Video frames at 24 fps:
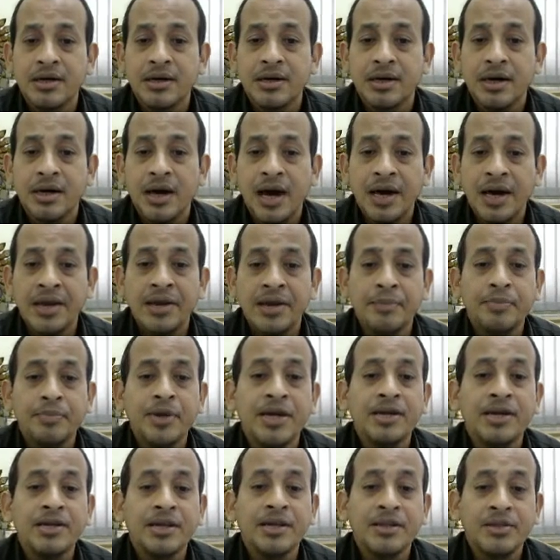I
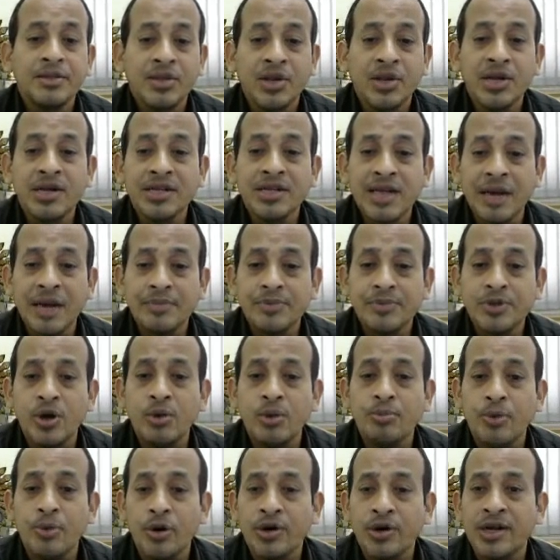repeat, 3 types
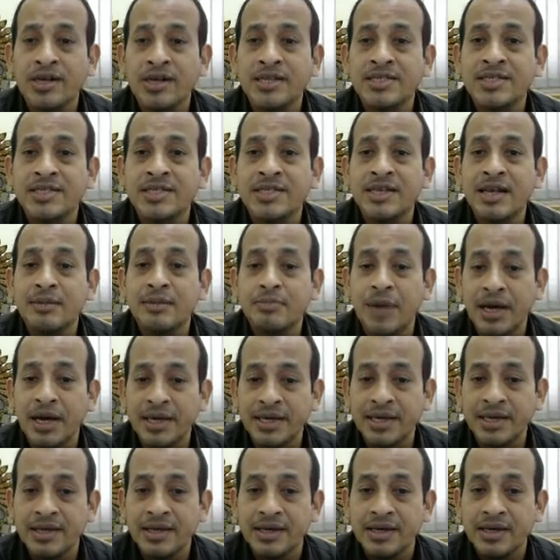of organizational
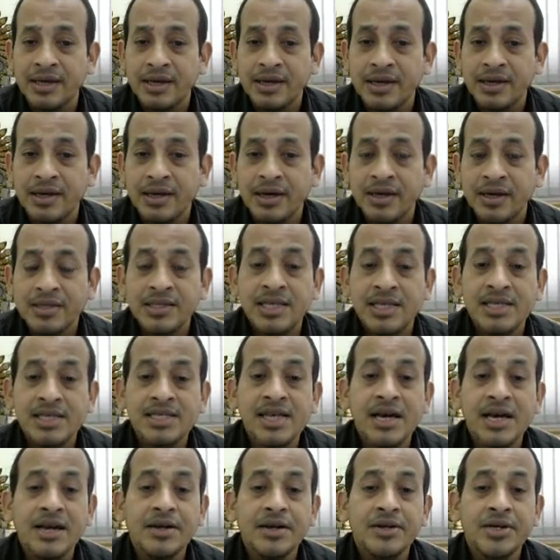buying. These
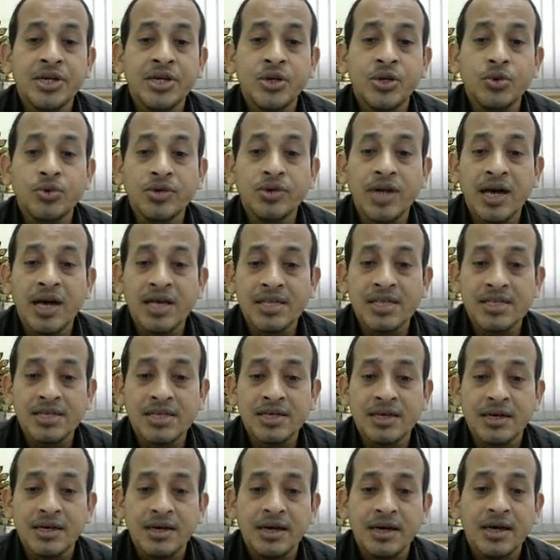are new
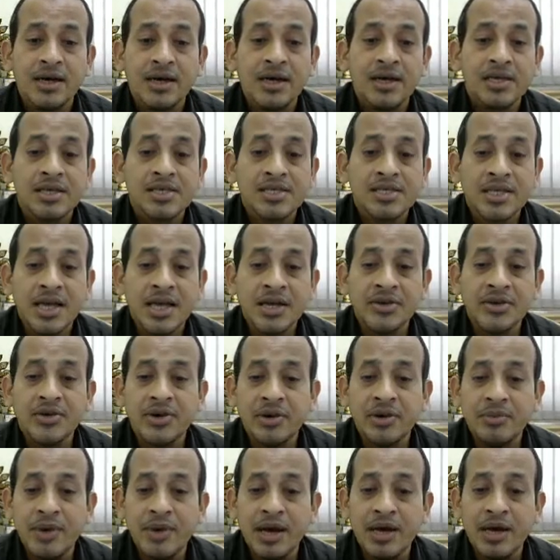task, state
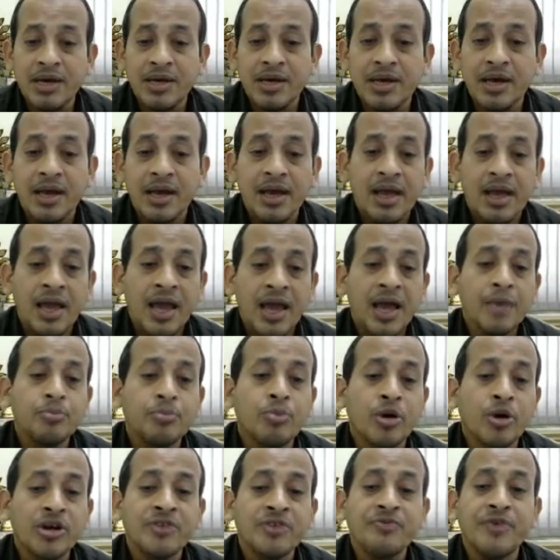rebuy, and
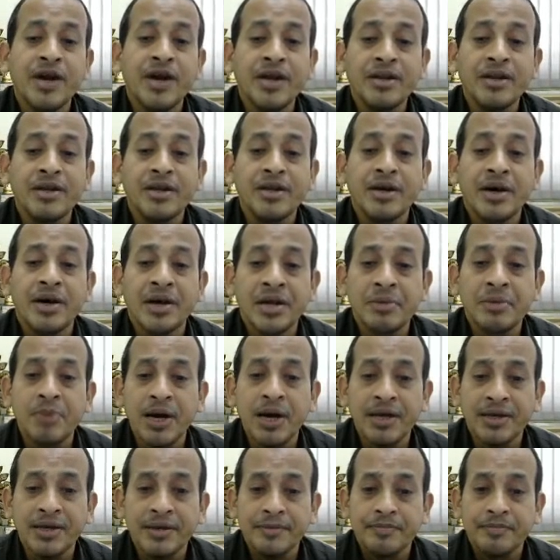modified
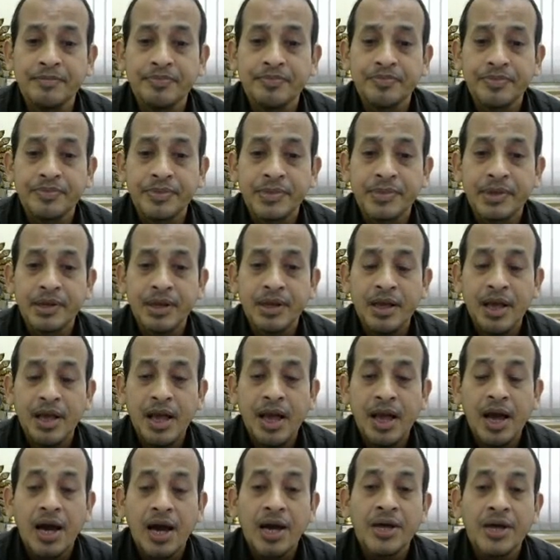rebuy.
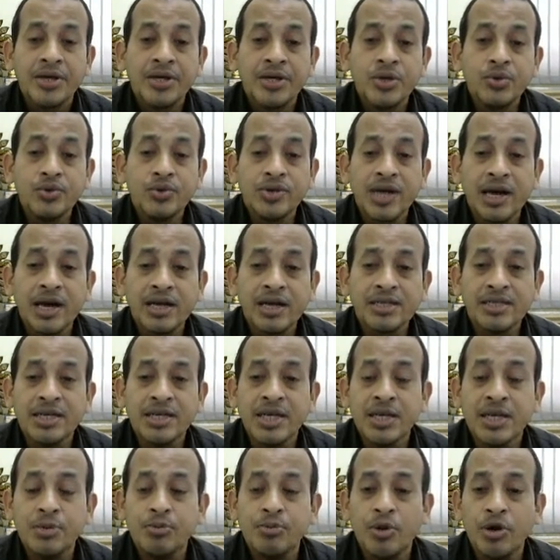New task
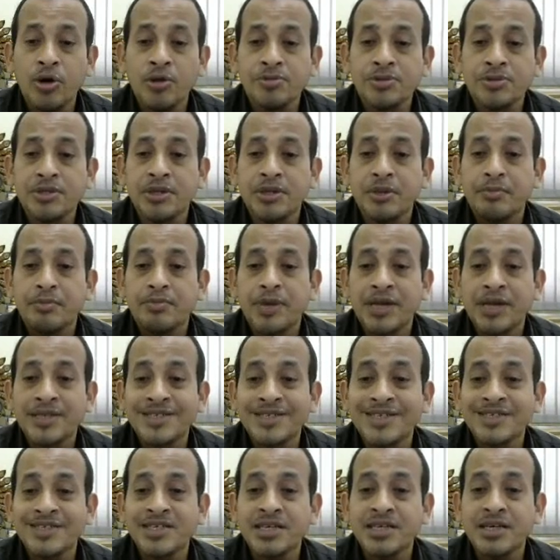involves
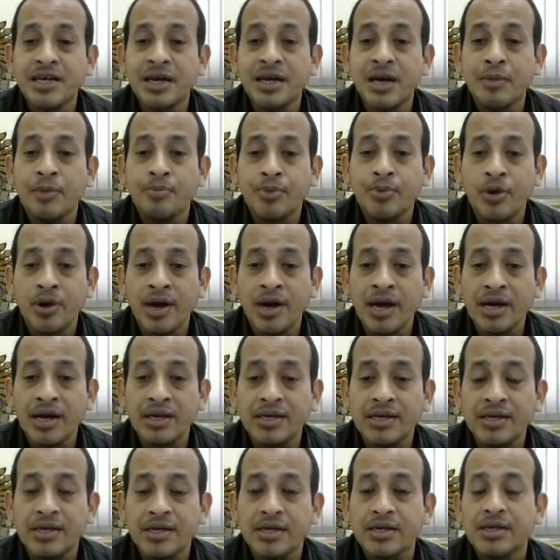purchasing a
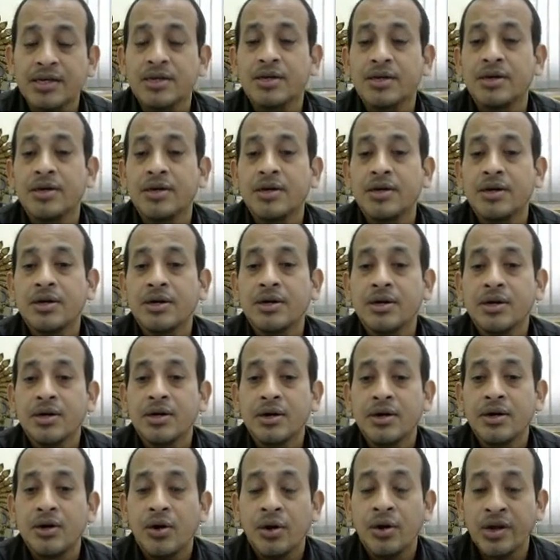product
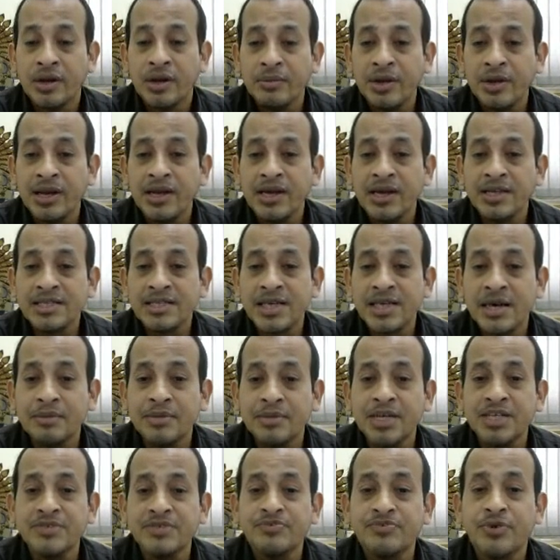or availing a
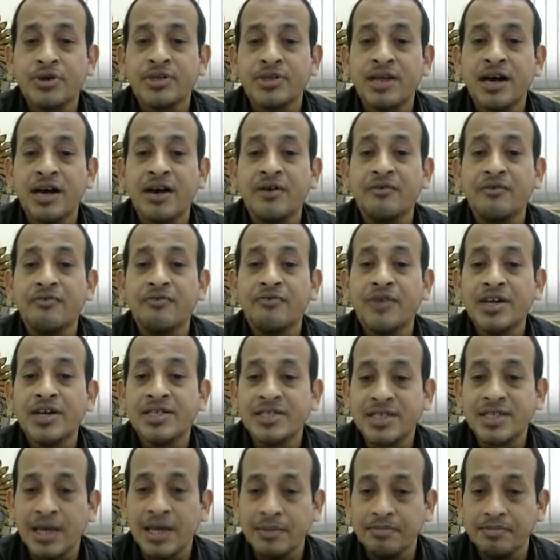service for the
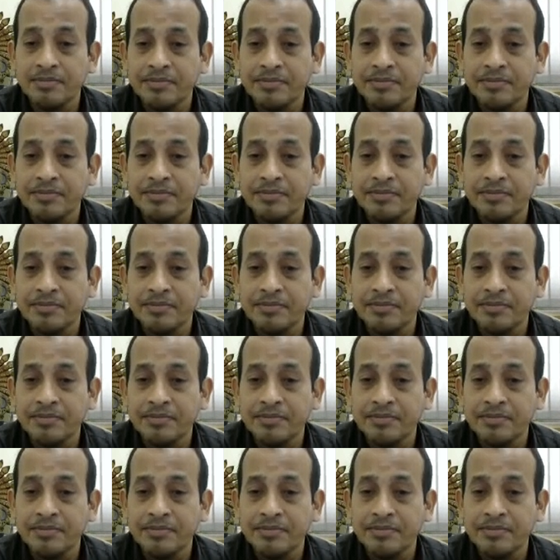first time.